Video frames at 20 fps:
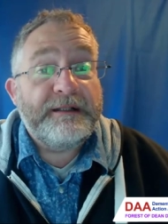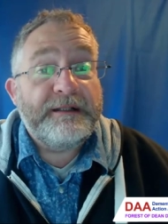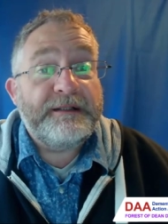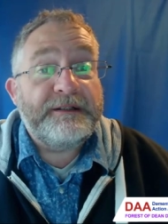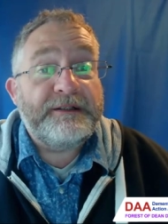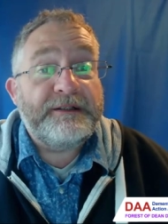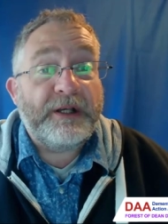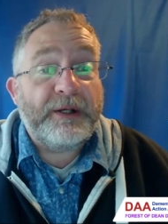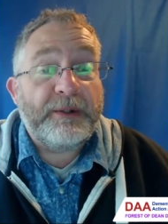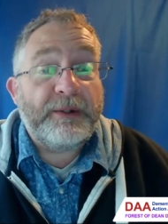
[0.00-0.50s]

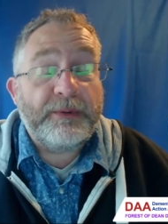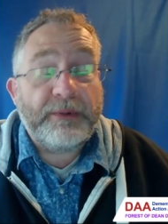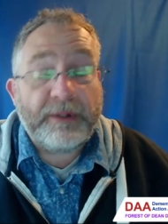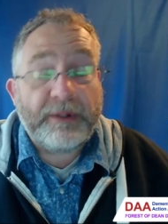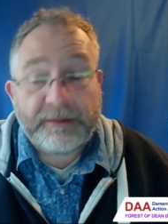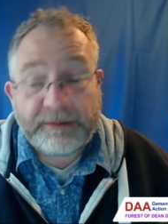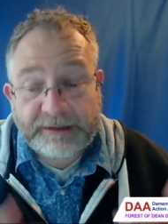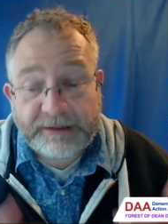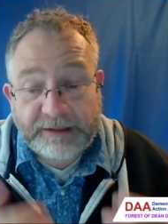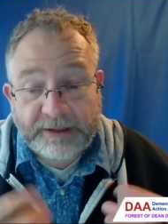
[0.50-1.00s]
So
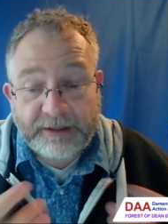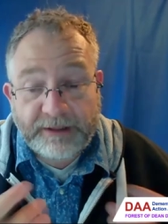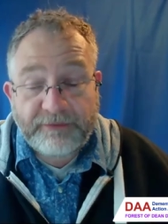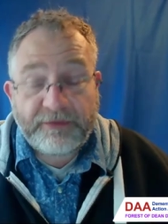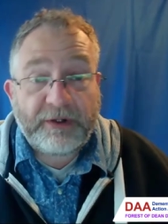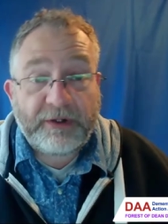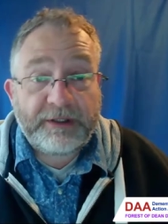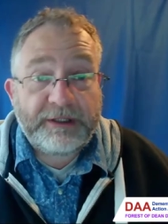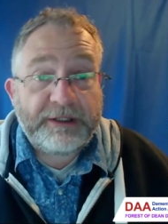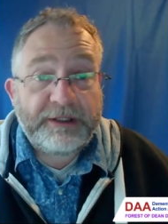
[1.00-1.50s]
it's going to
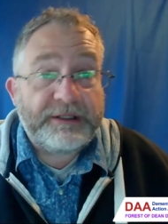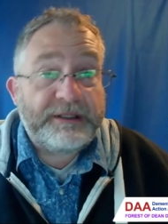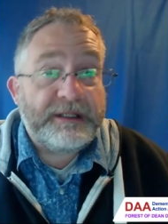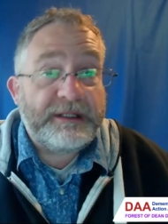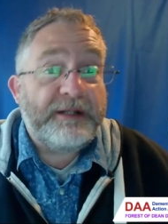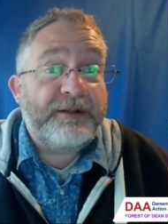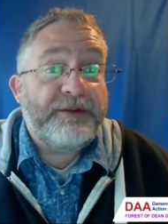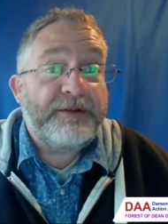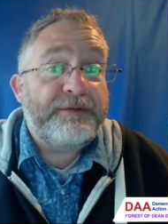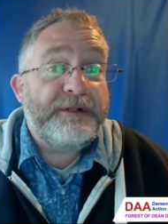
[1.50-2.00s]
invite you to
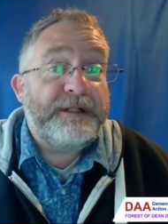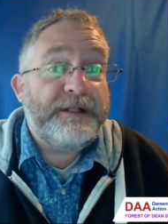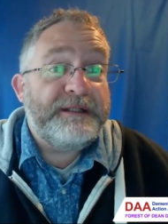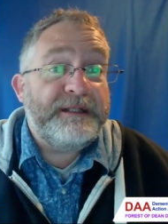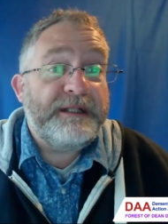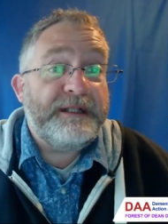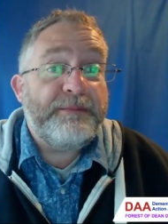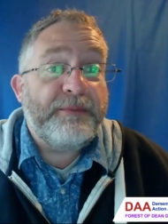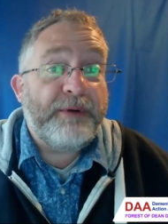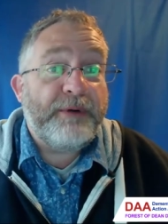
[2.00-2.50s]
take 3
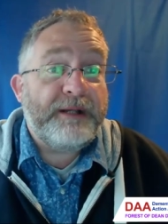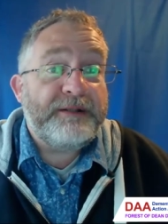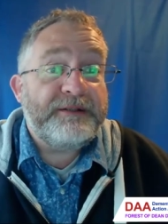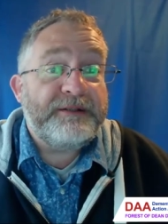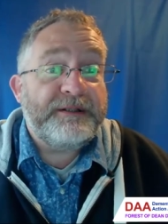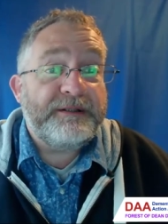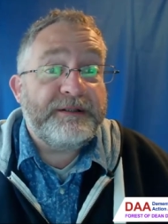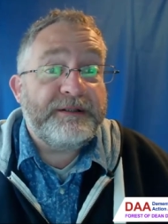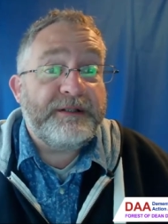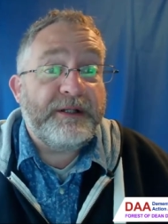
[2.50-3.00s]
deep breaths.
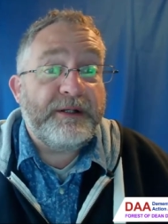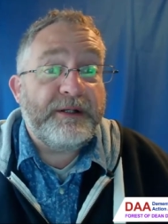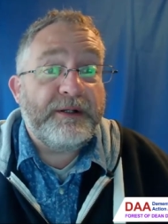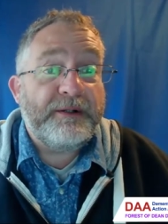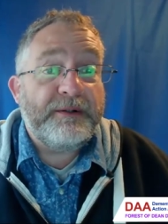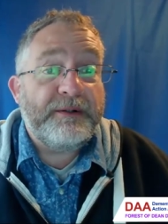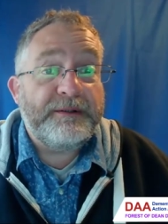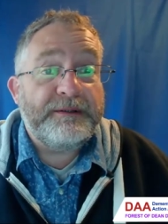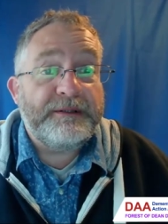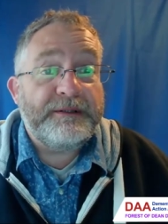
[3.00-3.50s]

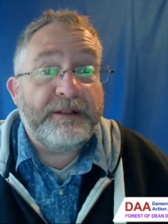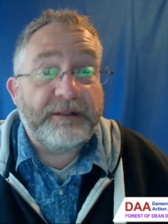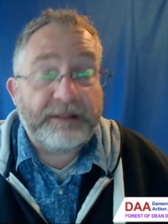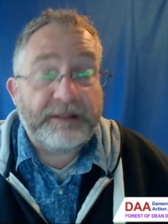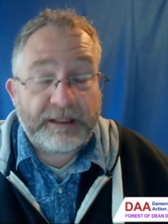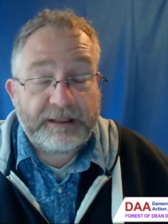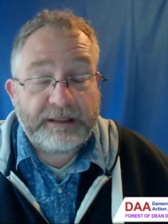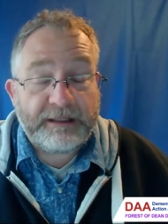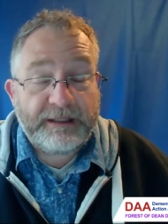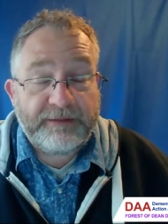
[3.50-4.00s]
So I'll
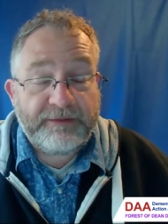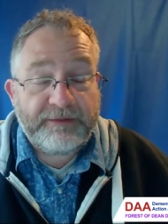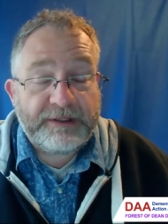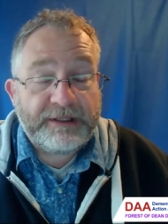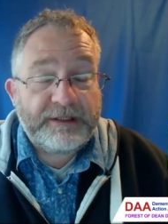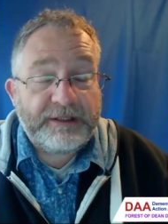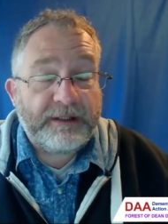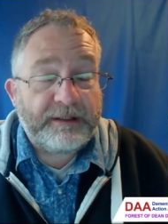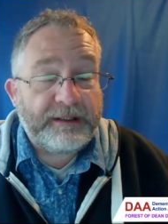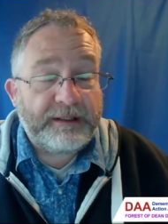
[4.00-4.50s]
leave you to
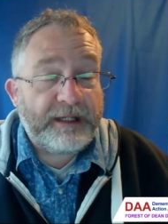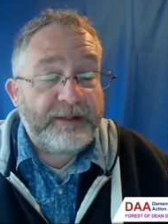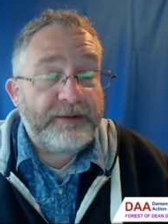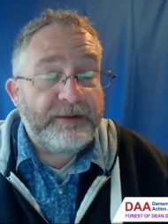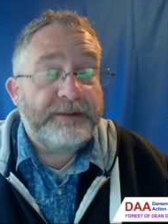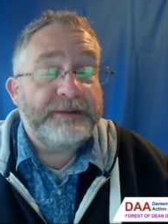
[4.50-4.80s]
do that now.